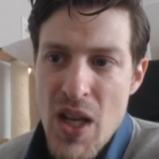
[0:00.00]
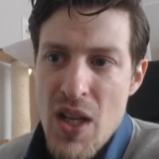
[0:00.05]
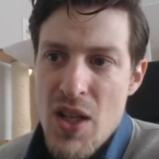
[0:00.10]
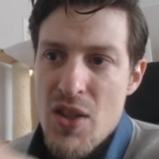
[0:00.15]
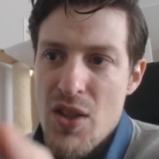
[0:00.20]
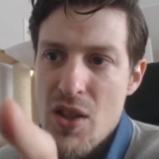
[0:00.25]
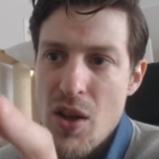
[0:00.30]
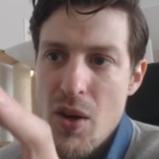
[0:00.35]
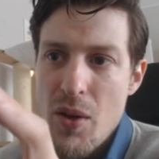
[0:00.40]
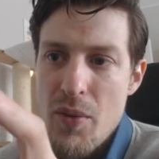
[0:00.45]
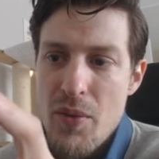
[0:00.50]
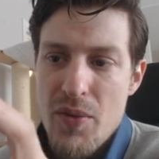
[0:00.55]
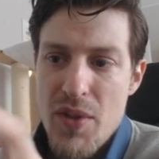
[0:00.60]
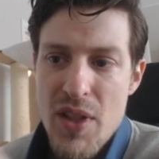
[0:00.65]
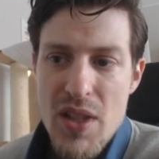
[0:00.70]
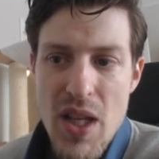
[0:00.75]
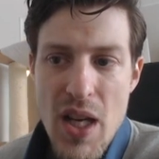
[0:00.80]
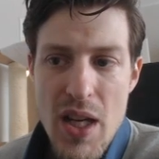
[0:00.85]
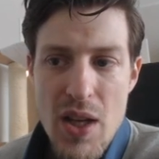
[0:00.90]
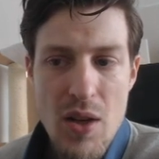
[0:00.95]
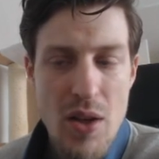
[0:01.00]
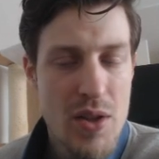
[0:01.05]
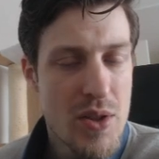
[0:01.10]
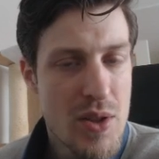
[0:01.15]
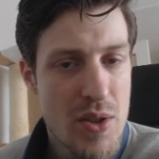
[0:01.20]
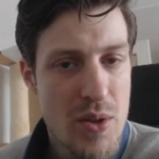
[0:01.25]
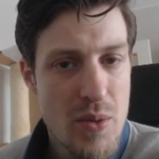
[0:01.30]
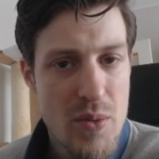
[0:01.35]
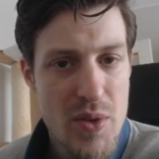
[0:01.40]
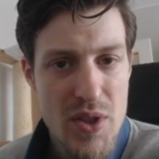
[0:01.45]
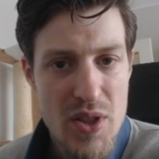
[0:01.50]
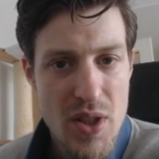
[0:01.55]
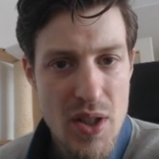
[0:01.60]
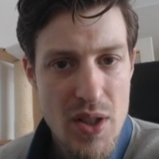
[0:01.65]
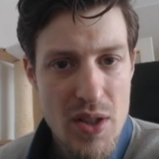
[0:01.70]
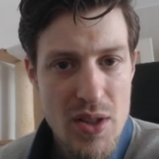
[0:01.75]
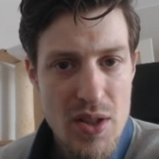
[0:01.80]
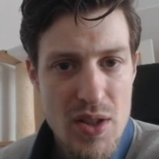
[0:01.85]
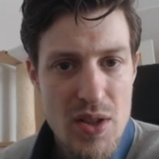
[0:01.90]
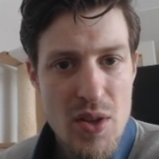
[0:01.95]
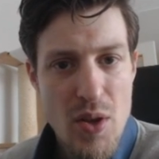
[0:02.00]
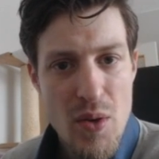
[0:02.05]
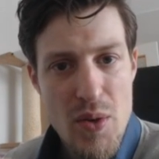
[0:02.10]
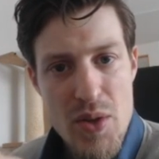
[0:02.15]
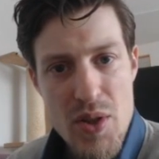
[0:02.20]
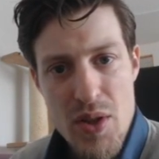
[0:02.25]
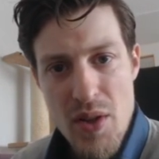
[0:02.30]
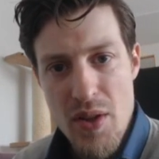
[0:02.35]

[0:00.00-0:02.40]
So this guy can't do research. Those are the